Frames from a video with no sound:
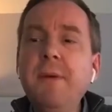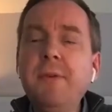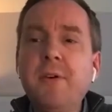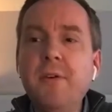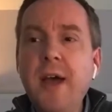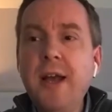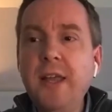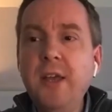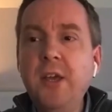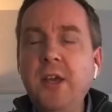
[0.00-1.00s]
I remember
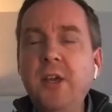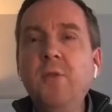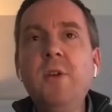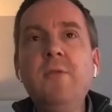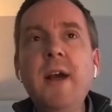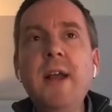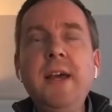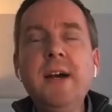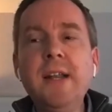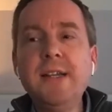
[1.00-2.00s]
correctly, you had
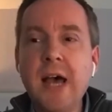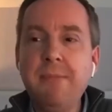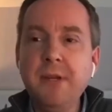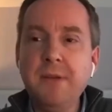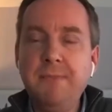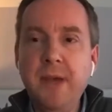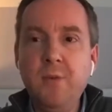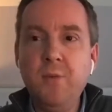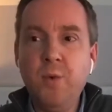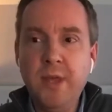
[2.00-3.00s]
already kind of dabbled a
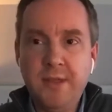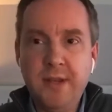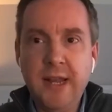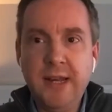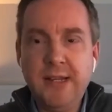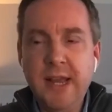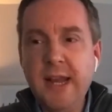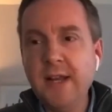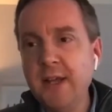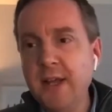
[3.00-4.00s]
bit with
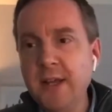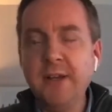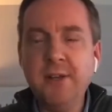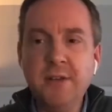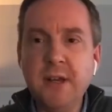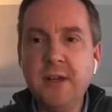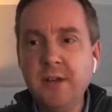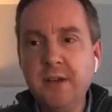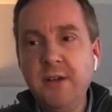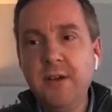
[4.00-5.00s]
LinkedIn, and you'd
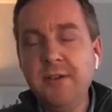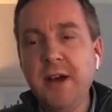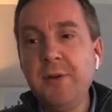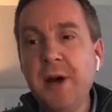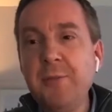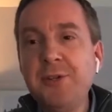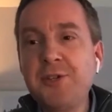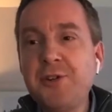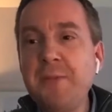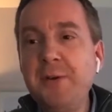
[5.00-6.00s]
like, I would
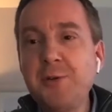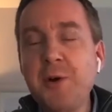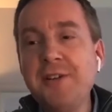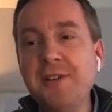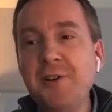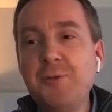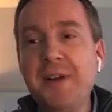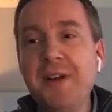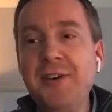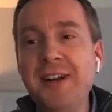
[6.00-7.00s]
describe you as quite an
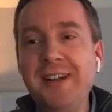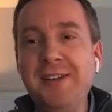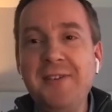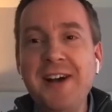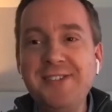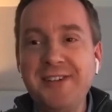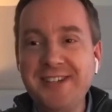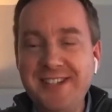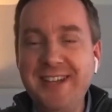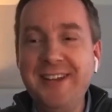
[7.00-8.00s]
entrepreneurial advisor,
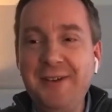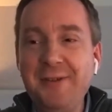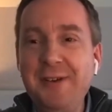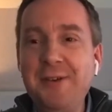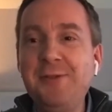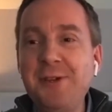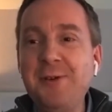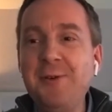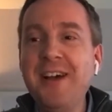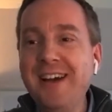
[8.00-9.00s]
because, you know, you
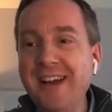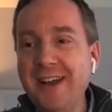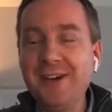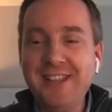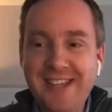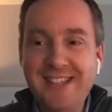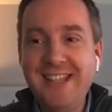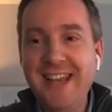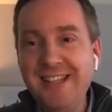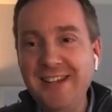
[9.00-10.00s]
do kind of look at these
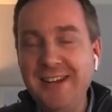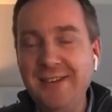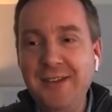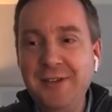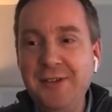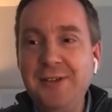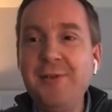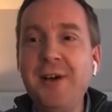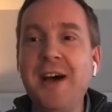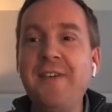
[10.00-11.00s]
things, you
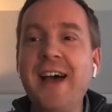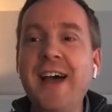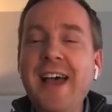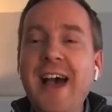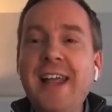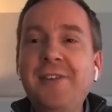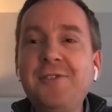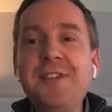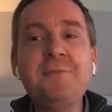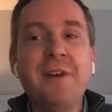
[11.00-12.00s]
do have an
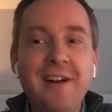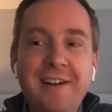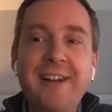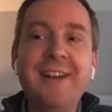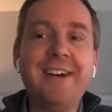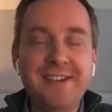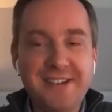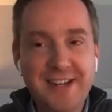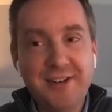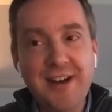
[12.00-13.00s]
interest in marketing and
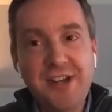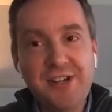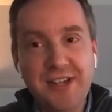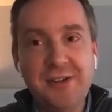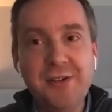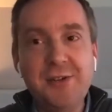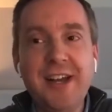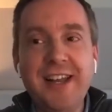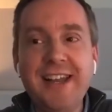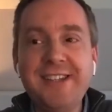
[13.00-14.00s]
content creation, and you do
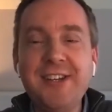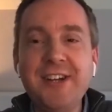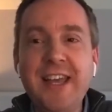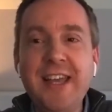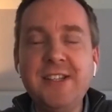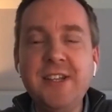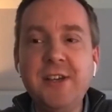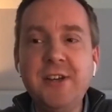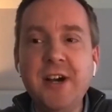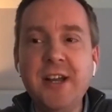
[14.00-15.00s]
kind of get stuck in. So
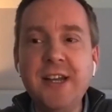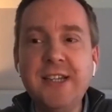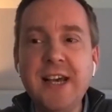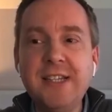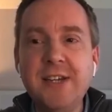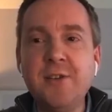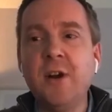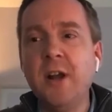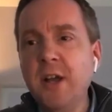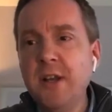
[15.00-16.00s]
you'd kind of tested
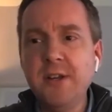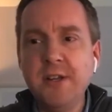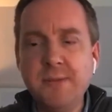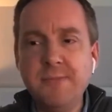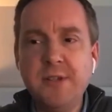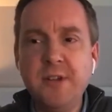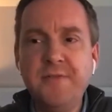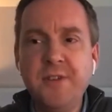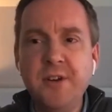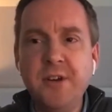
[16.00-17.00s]
or done some
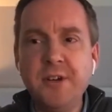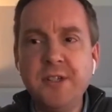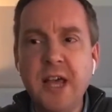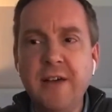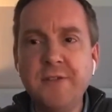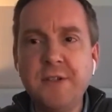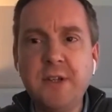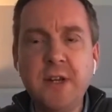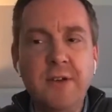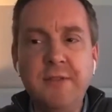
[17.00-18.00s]
stuff
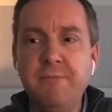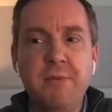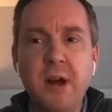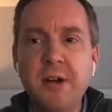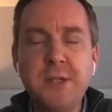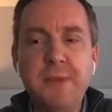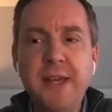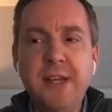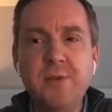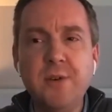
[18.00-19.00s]
yourselves, you know, even prior to
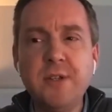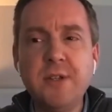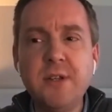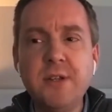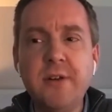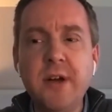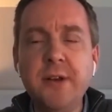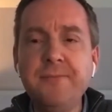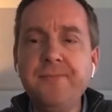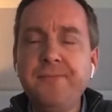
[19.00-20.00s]
speaking to us. Is that right?